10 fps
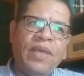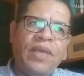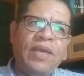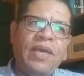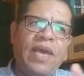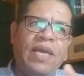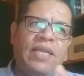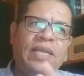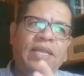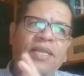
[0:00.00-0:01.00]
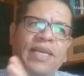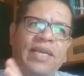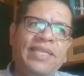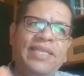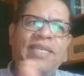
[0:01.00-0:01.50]
And there is a
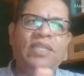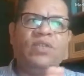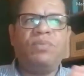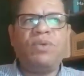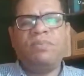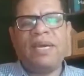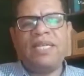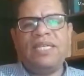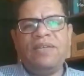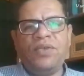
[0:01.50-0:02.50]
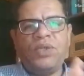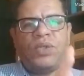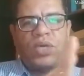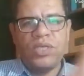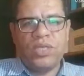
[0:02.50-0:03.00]
set of perspectives to
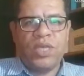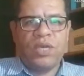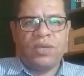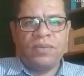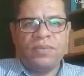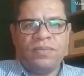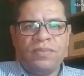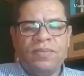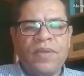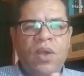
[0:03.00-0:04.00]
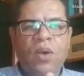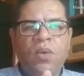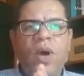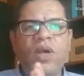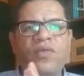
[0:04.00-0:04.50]
consider. One
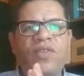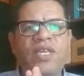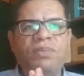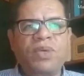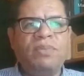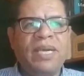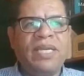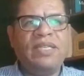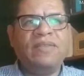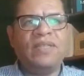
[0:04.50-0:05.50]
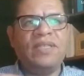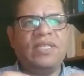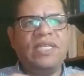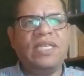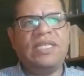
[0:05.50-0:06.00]
of these perspectives
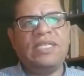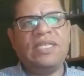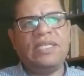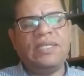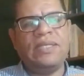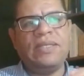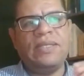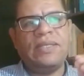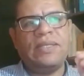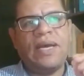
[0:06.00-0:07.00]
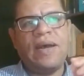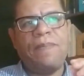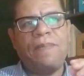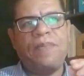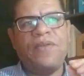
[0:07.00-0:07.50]
is
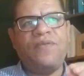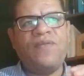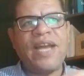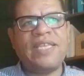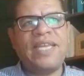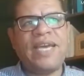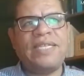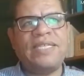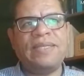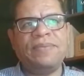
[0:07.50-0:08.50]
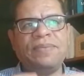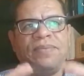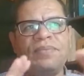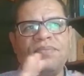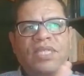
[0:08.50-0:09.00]
the fact that
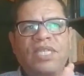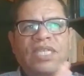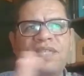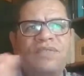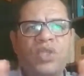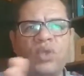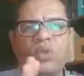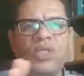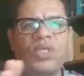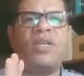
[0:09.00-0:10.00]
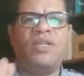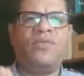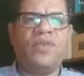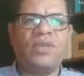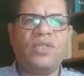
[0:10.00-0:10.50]
individuals are different.
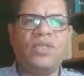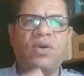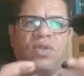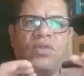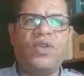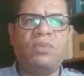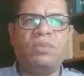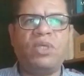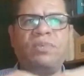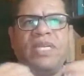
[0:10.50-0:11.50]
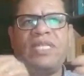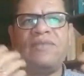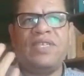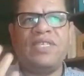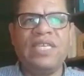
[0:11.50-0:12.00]
So the first perspective is the
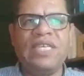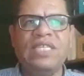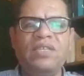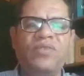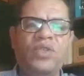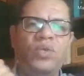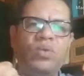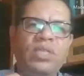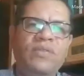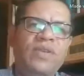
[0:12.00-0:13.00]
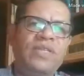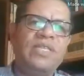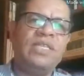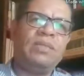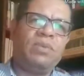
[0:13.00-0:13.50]
individual differences
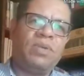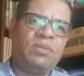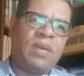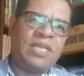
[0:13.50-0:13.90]
perspective.